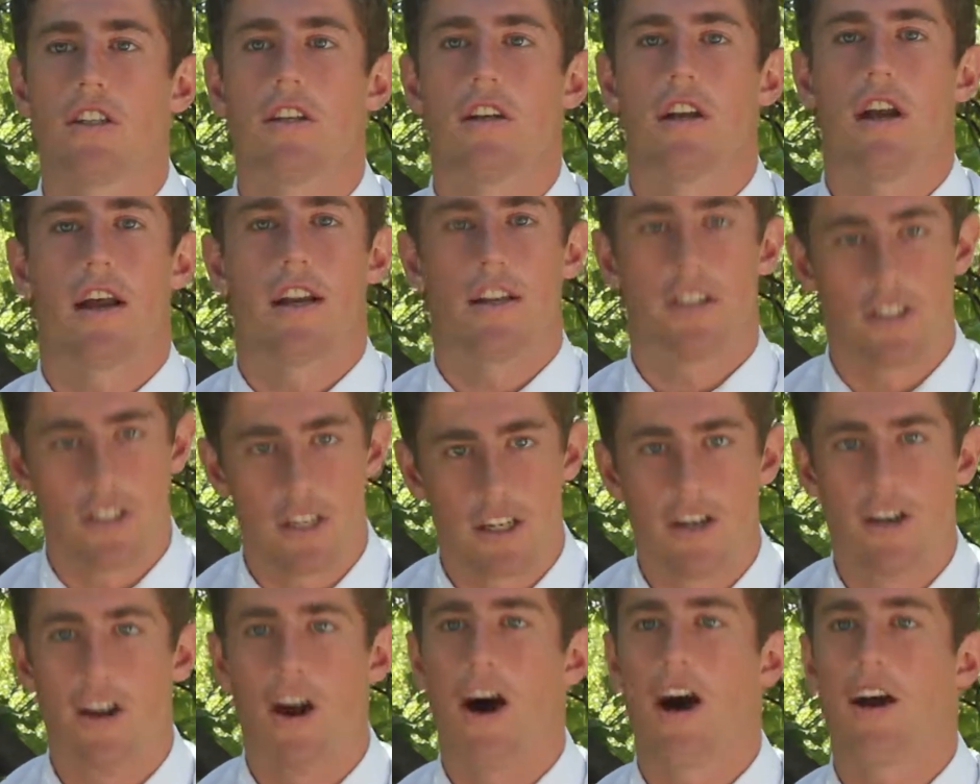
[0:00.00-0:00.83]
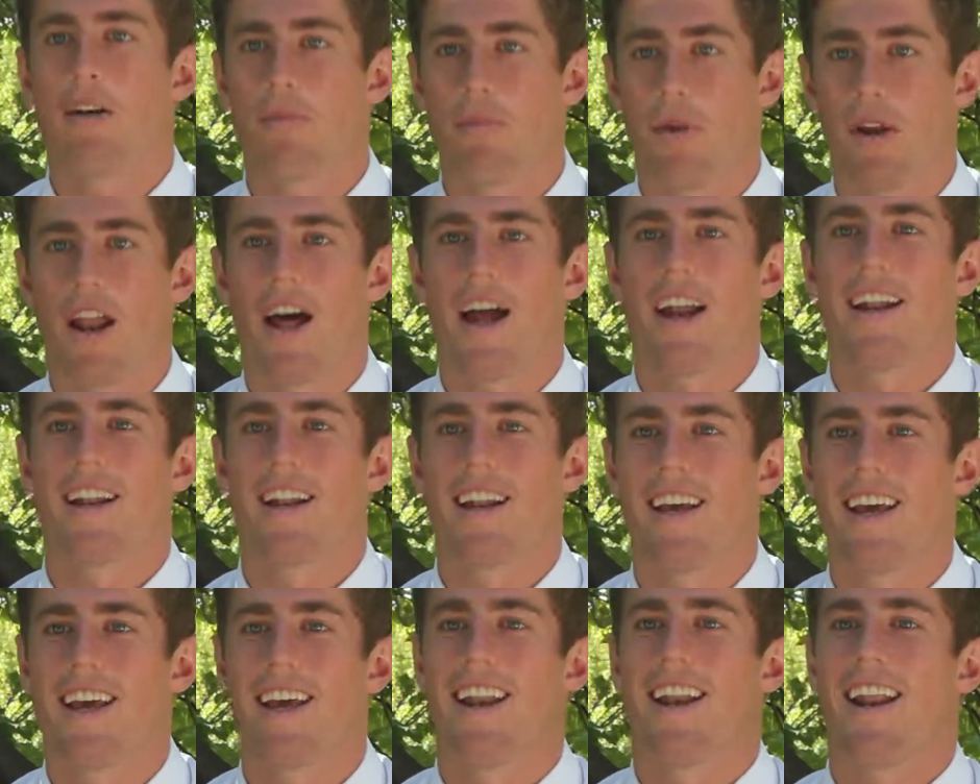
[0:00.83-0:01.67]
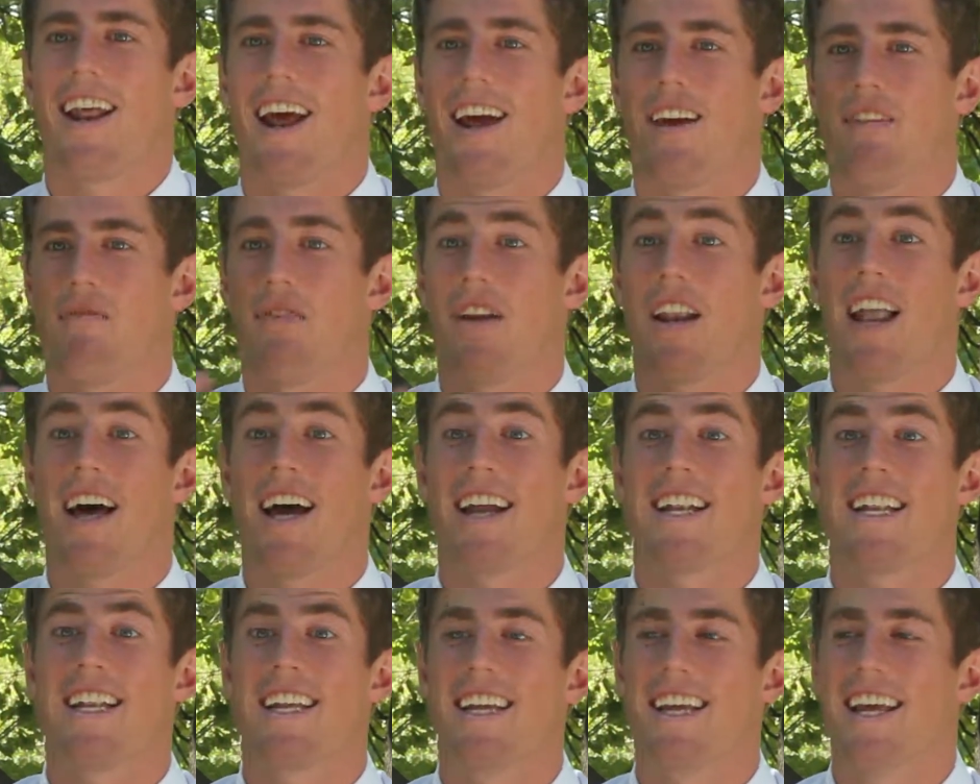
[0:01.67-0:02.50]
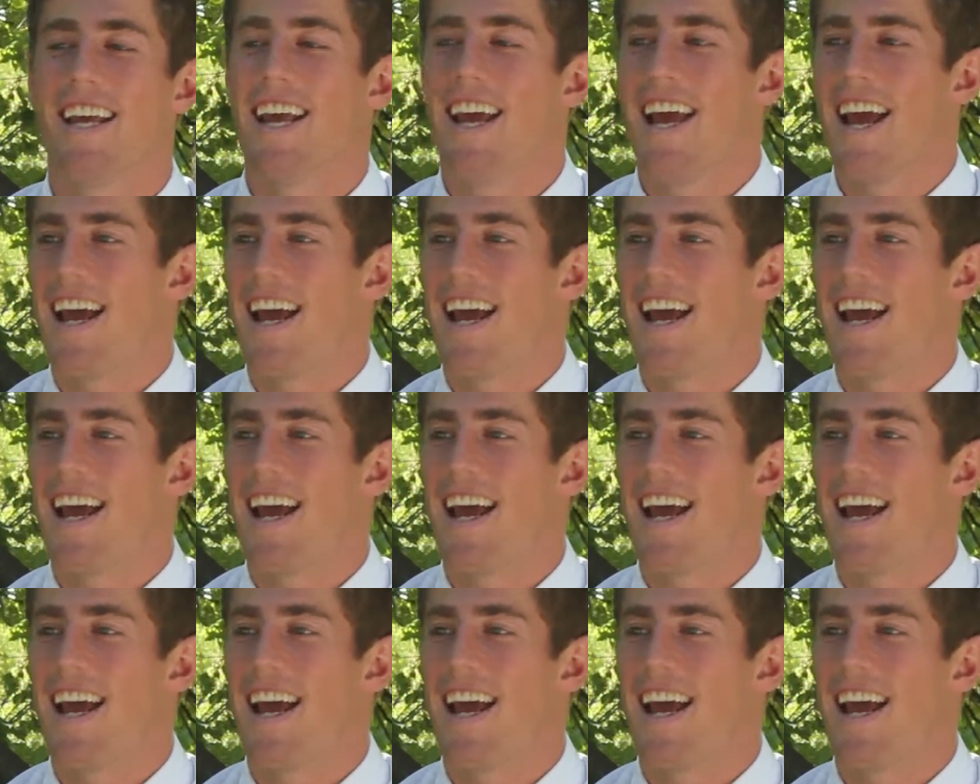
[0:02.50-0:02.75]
And she nodded politely politely,